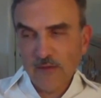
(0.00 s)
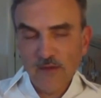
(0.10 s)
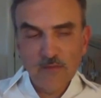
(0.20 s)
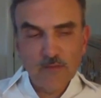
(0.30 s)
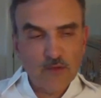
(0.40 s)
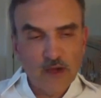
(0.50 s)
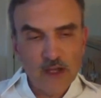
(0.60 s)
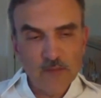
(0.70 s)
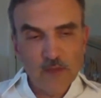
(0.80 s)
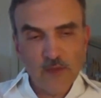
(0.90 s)
they've
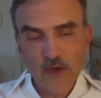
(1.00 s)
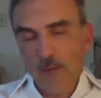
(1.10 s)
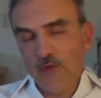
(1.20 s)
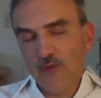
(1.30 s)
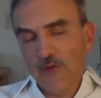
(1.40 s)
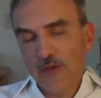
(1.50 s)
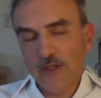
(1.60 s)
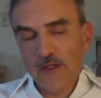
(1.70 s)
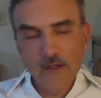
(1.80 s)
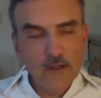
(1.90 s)
provided me with an opportunity